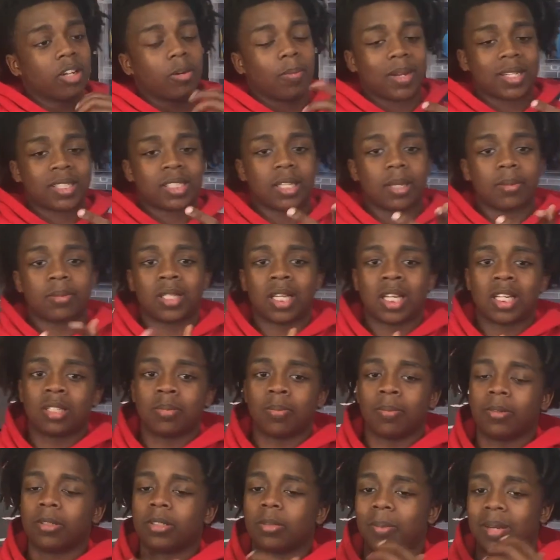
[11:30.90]
I consider my
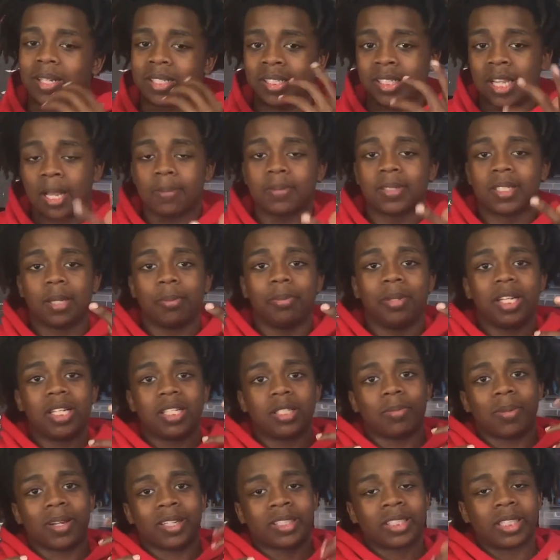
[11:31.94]

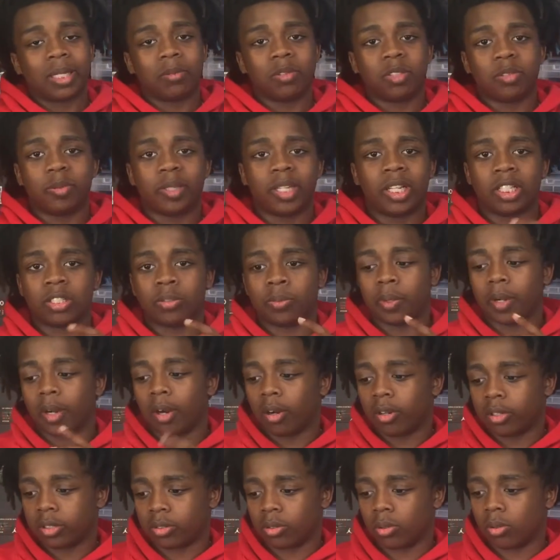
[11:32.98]
step-siblings my siblings
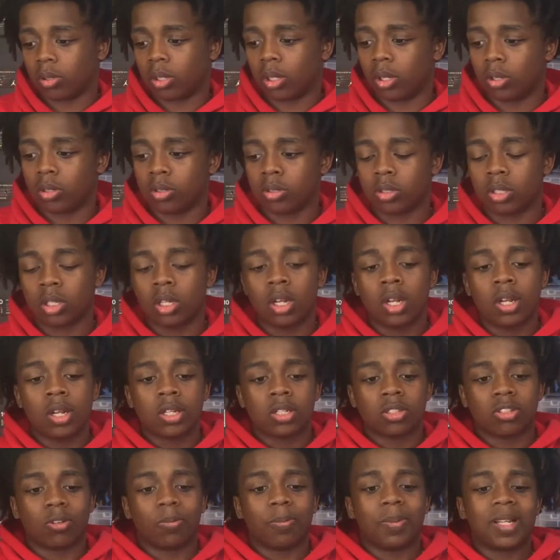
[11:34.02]
because we are all so close.
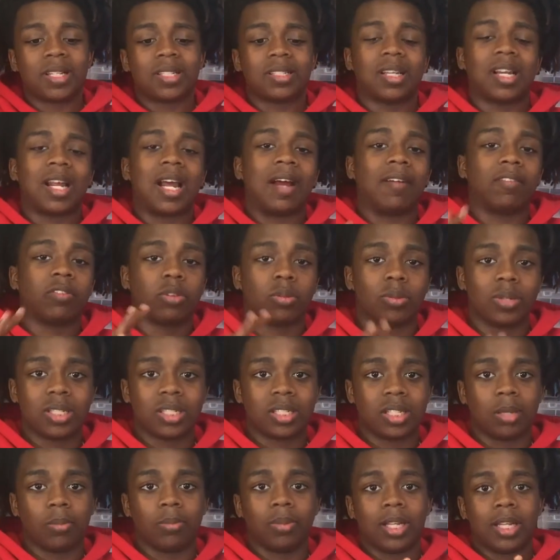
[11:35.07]
So basically I
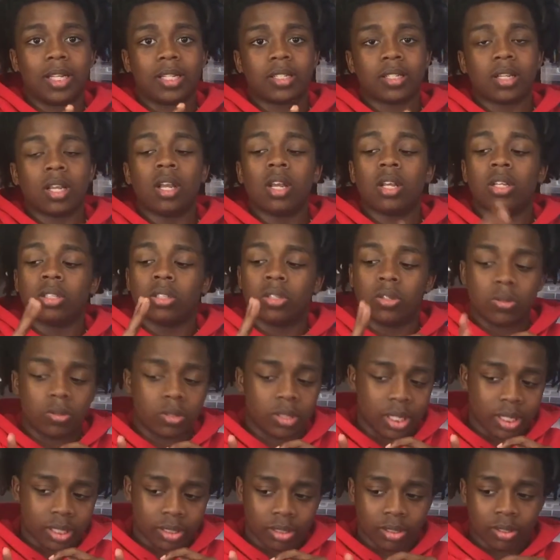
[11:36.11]
have 3 siblings,
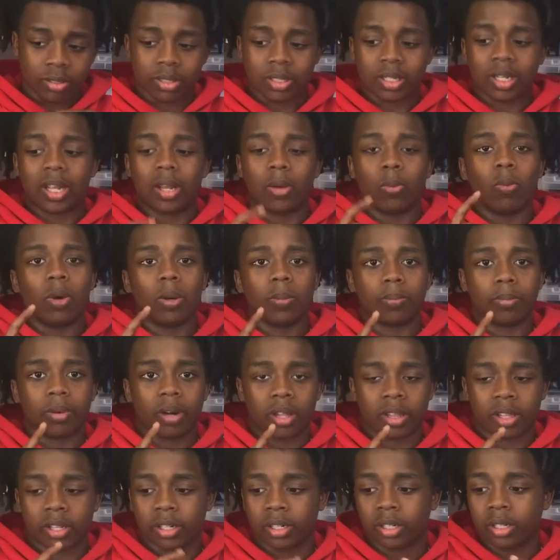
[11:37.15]
2 sisters
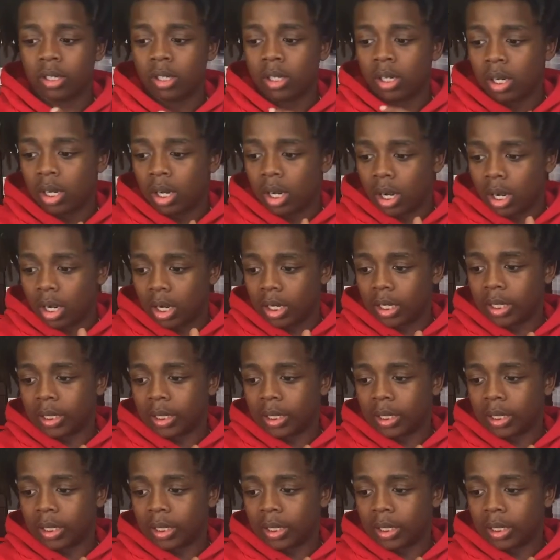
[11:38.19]
and 1 brother.